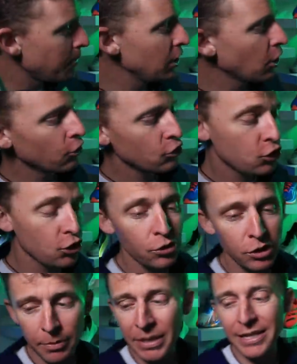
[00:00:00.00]
many other
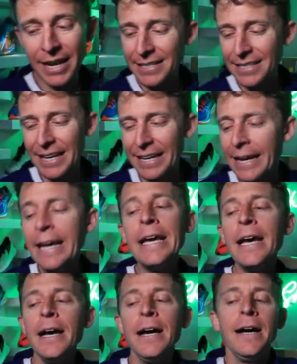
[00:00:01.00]
shoes to be testing.
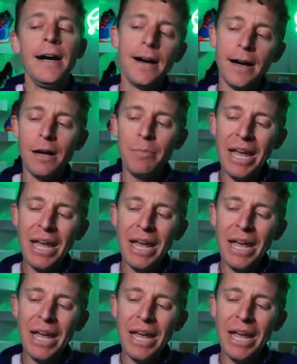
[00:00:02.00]
Um,